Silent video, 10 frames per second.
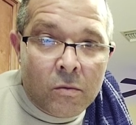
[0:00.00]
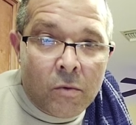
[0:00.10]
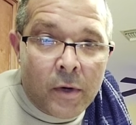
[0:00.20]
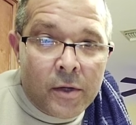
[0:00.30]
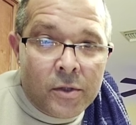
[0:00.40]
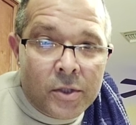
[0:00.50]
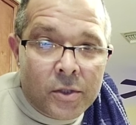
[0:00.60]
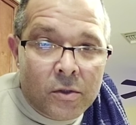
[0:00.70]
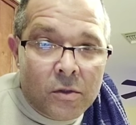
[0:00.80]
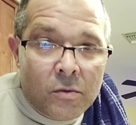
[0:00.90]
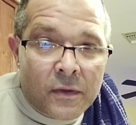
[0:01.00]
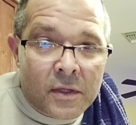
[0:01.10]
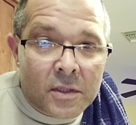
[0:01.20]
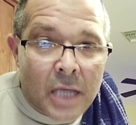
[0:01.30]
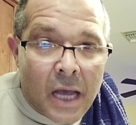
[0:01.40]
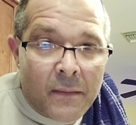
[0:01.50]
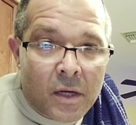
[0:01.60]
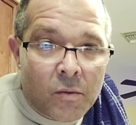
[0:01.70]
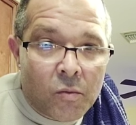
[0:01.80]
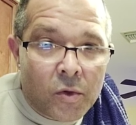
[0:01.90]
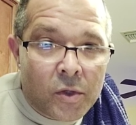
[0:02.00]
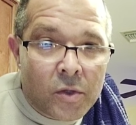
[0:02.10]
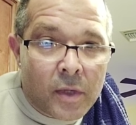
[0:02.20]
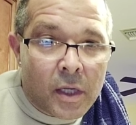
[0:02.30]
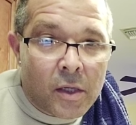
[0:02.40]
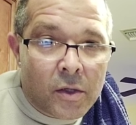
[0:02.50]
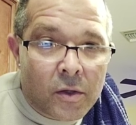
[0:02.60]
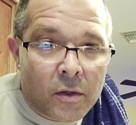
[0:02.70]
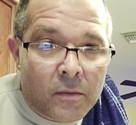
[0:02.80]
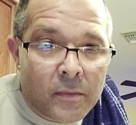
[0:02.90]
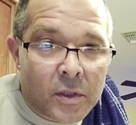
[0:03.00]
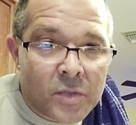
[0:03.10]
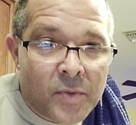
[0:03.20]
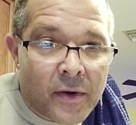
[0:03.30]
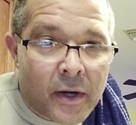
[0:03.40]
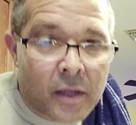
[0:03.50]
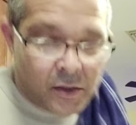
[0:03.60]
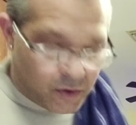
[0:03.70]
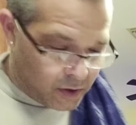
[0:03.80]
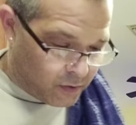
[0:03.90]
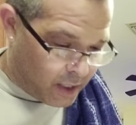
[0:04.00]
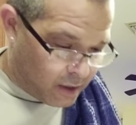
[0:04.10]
What do you do with the salmon, and will you eat your meals periodically during the week?